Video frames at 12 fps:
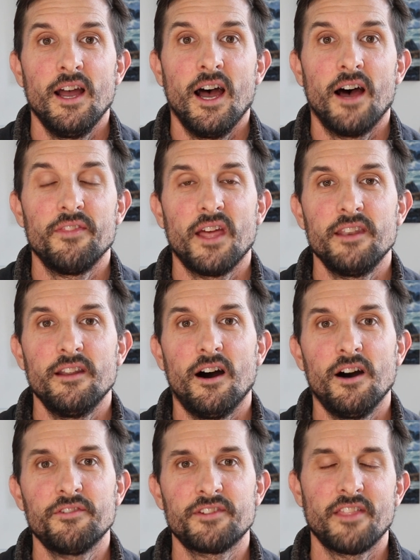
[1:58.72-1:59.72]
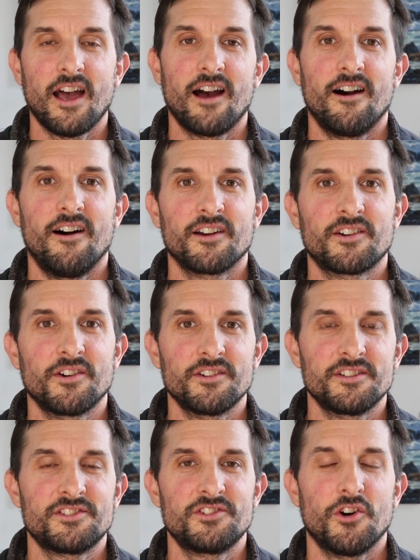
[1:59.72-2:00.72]
And then after that, I got
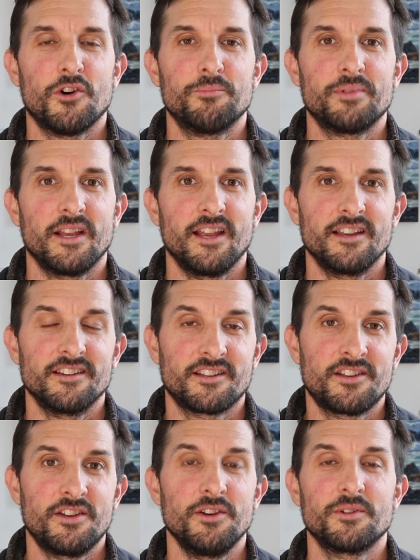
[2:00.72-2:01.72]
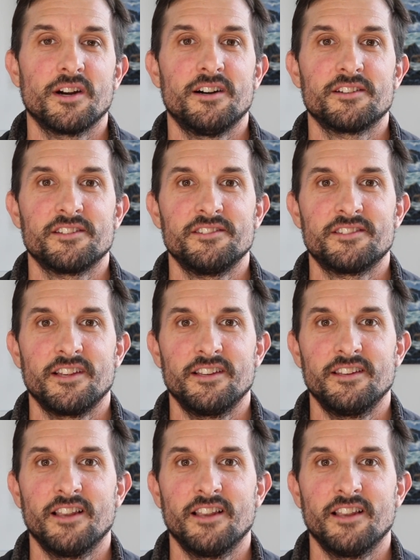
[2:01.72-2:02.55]
a job in Kew Gardens in